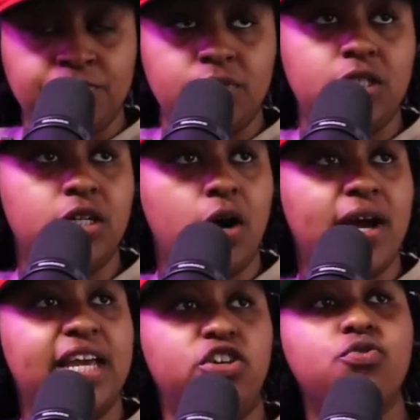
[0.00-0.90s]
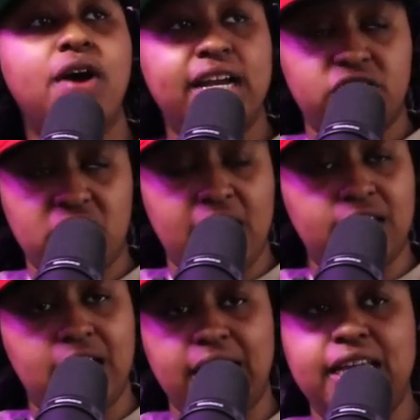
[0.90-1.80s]
You know, and you right,
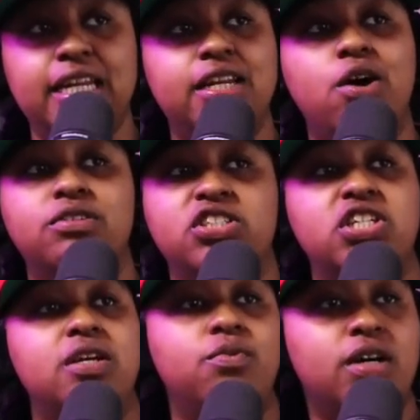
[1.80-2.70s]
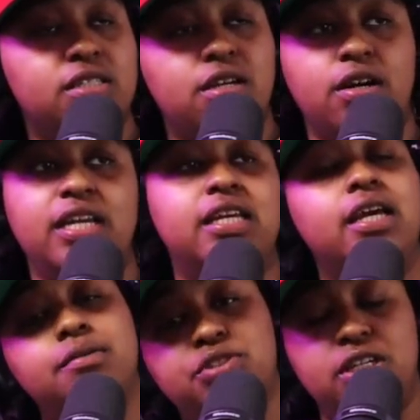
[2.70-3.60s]
Don. He didn't only cheat once, girl. He
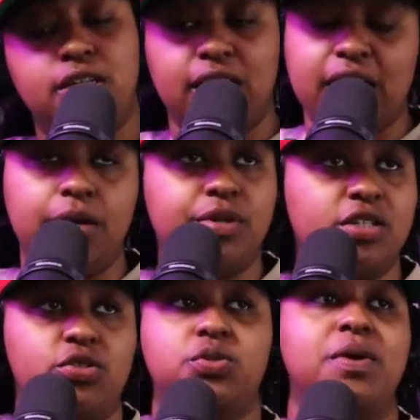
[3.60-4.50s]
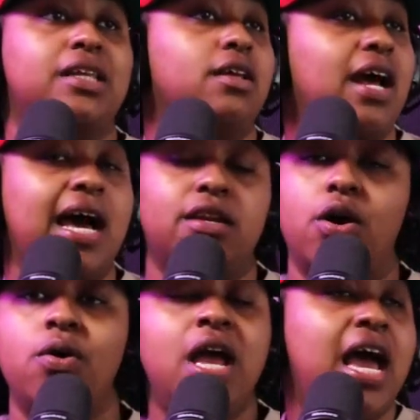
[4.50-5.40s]
kept cheating and kept disrespecting. I
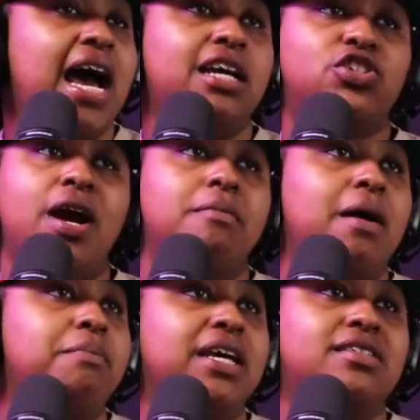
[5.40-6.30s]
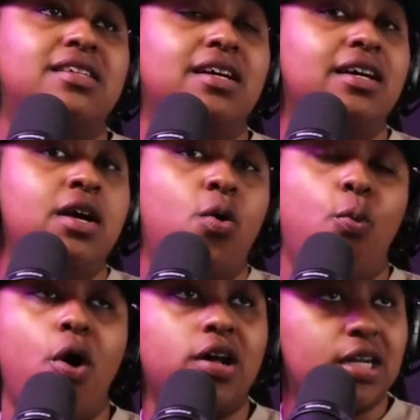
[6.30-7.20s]
know. I try my best to
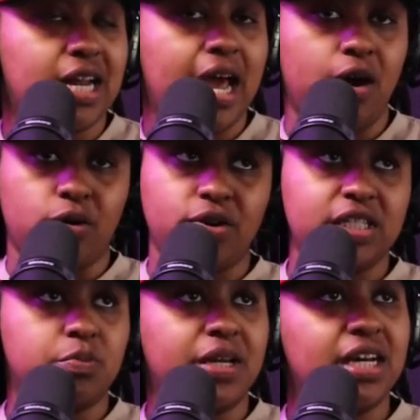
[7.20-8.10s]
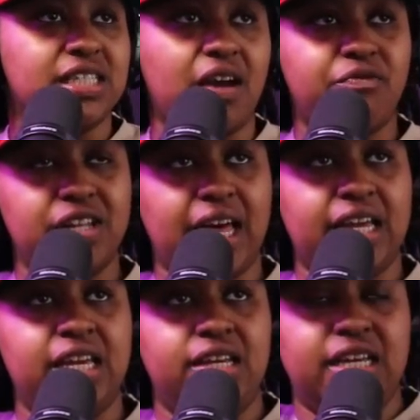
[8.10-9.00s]
water down Chris because I feel like
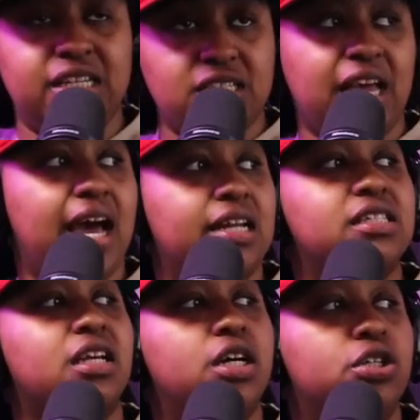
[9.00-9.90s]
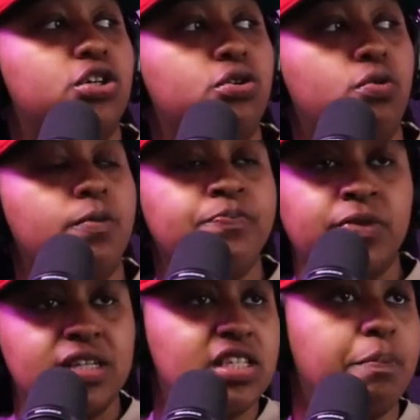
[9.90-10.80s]
he inside is a good dude.
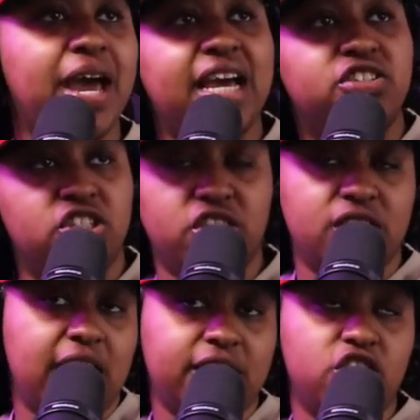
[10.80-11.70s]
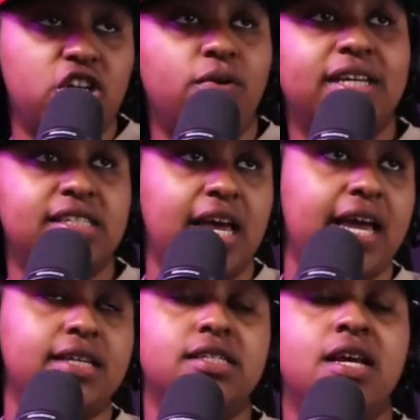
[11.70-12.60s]
Sebastian just like to show his
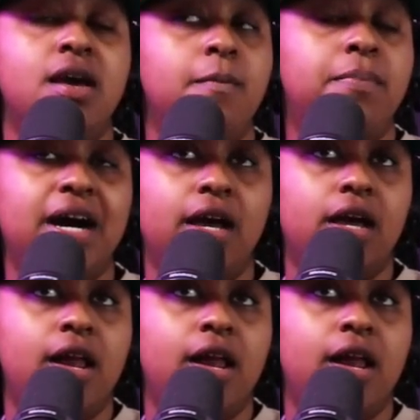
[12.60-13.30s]
ass. But